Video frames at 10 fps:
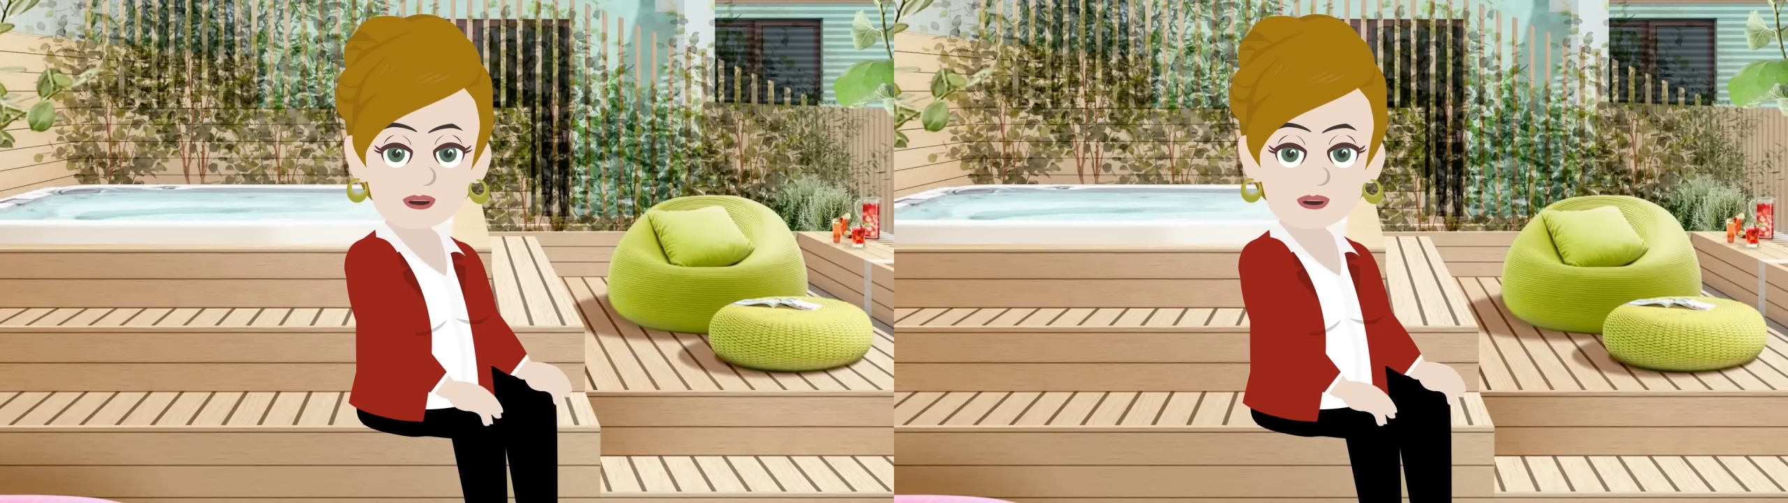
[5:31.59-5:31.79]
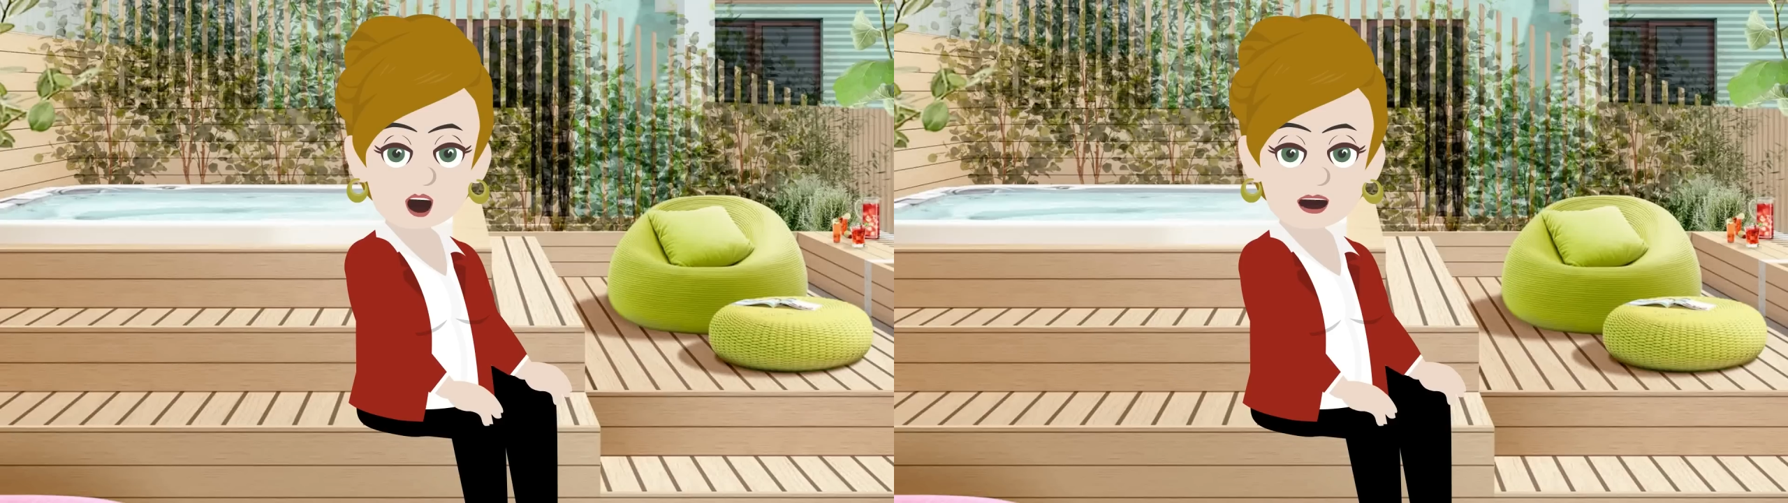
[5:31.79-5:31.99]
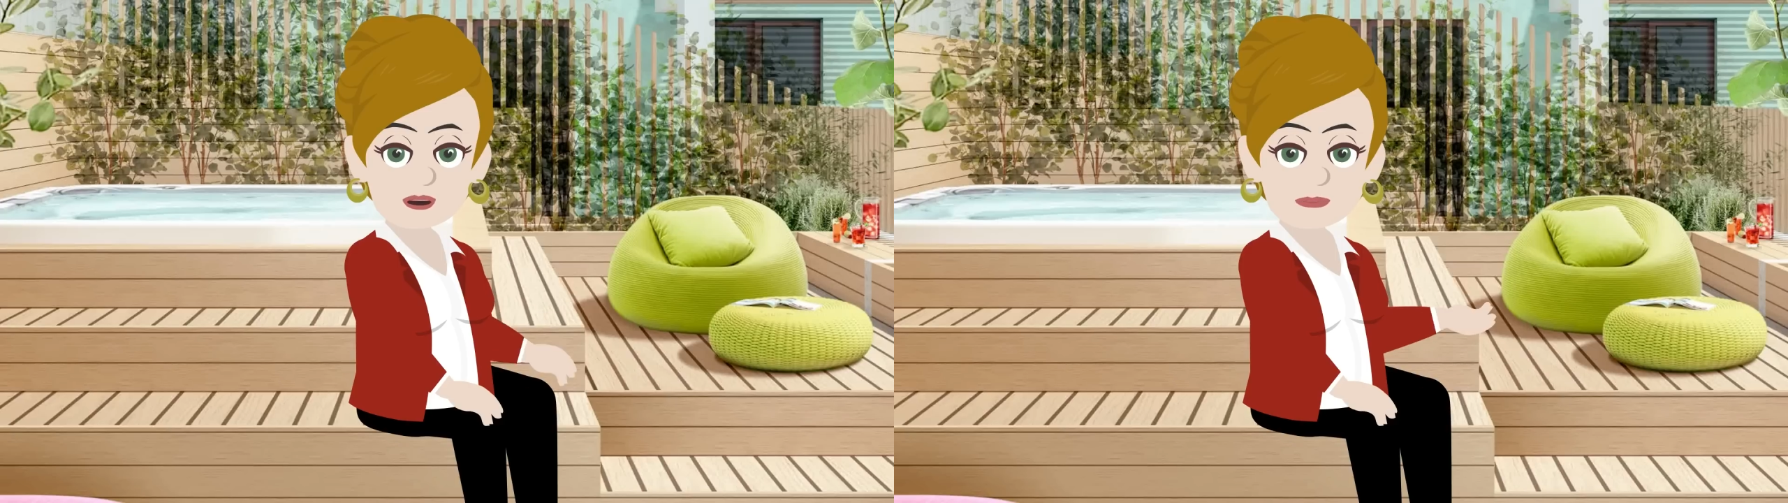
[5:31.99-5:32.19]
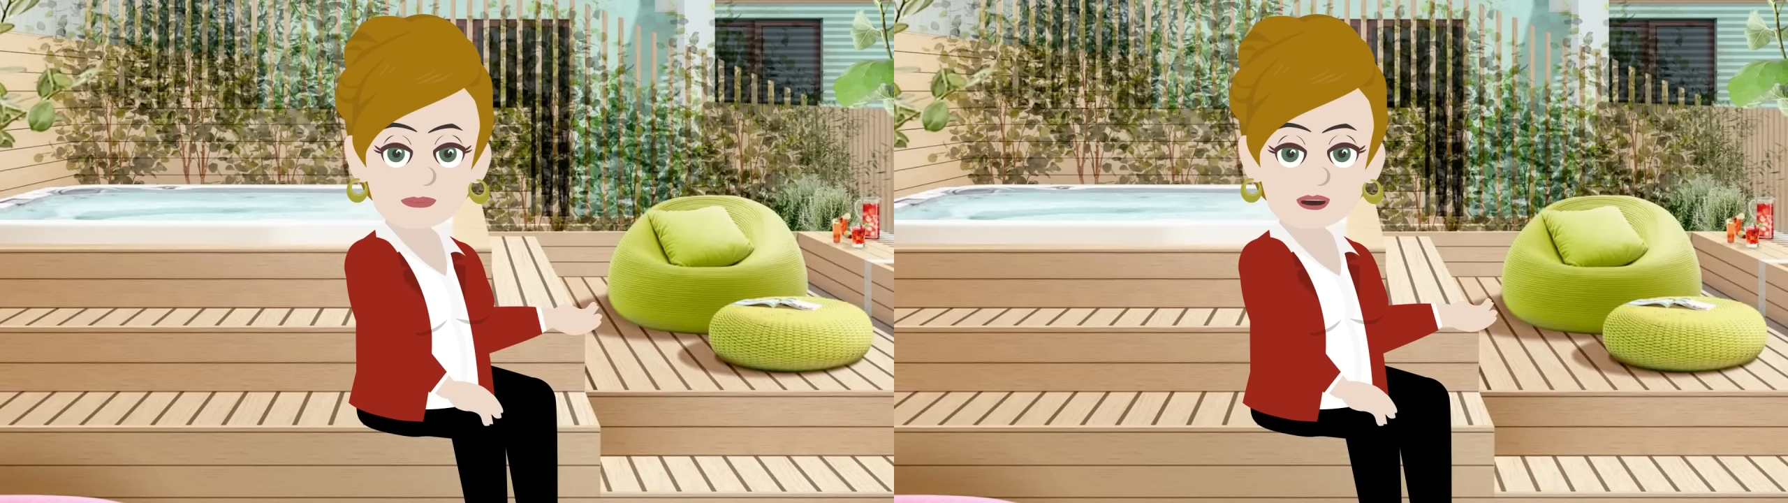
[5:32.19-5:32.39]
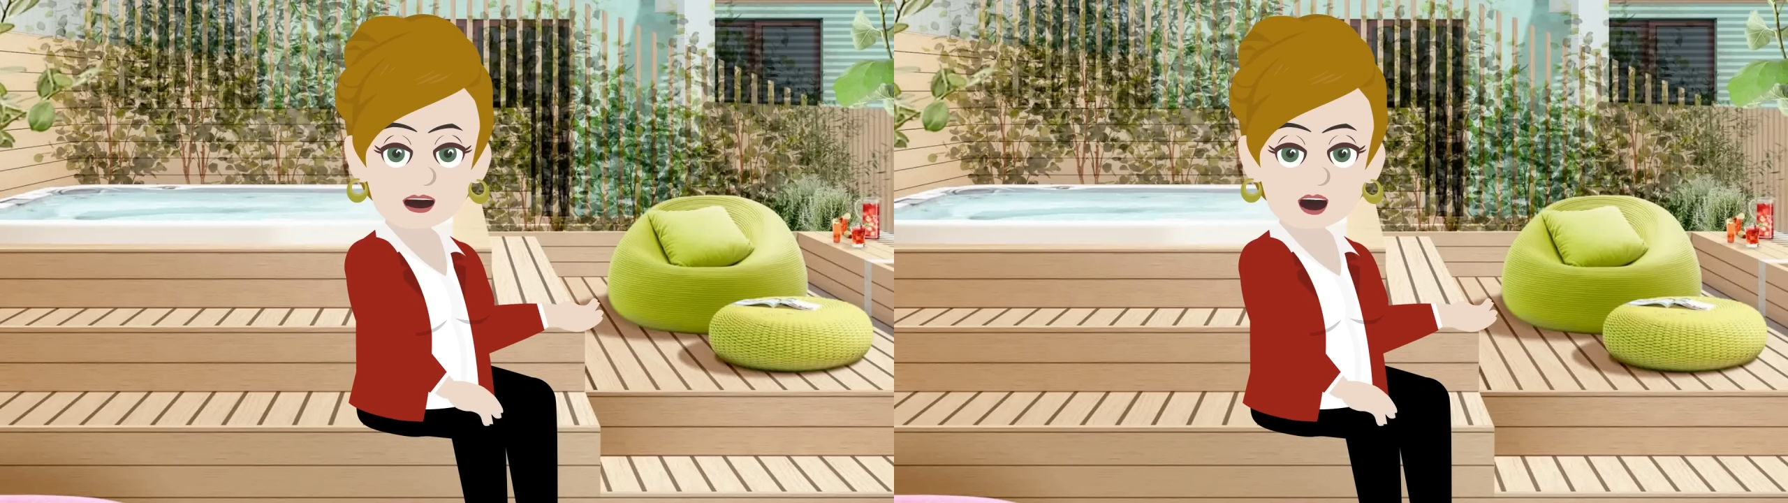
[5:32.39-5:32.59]
It cannot be
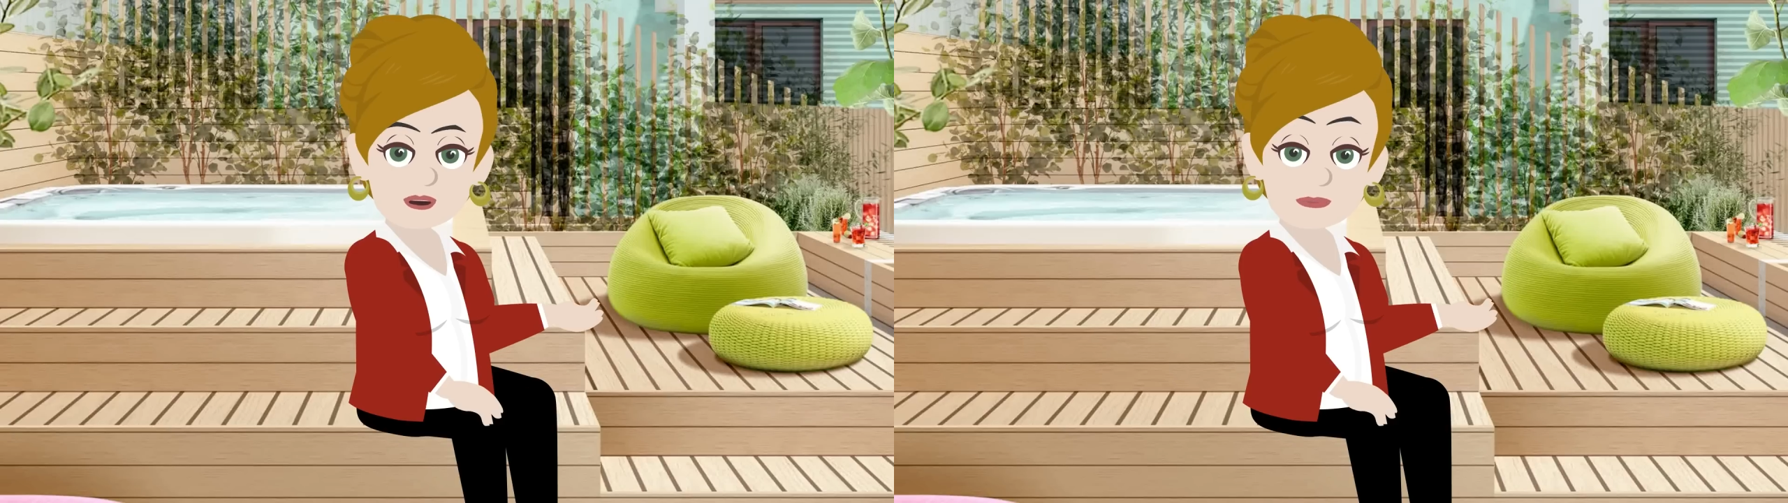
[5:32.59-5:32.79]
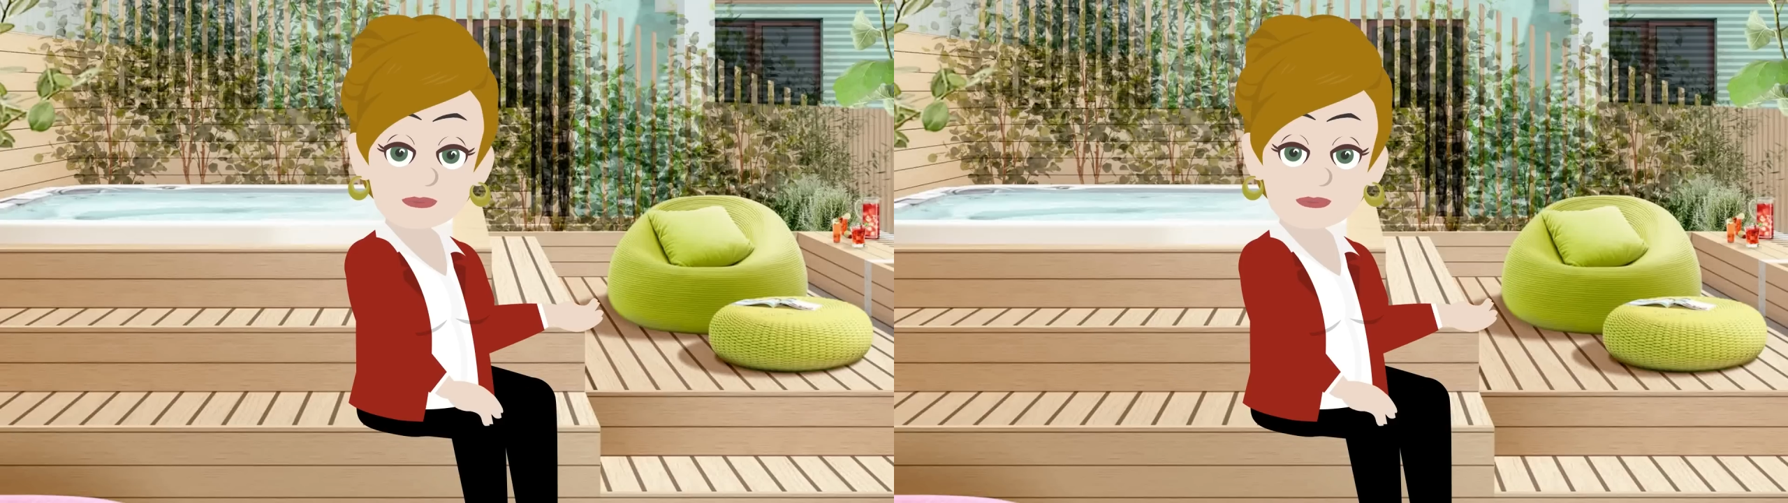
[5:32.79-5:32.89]
screwed up.